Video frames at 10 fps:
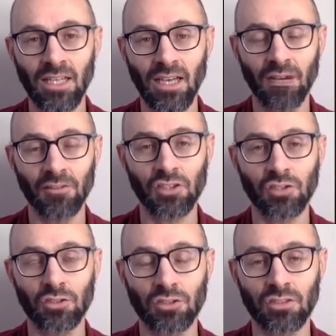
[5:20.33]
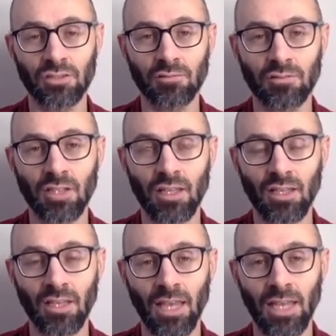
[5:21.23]
officials and
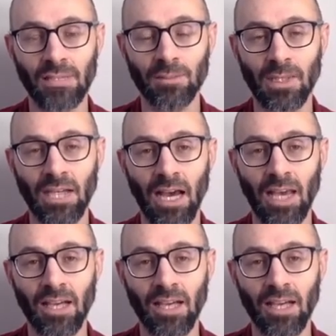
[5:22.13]
uh, getting as many high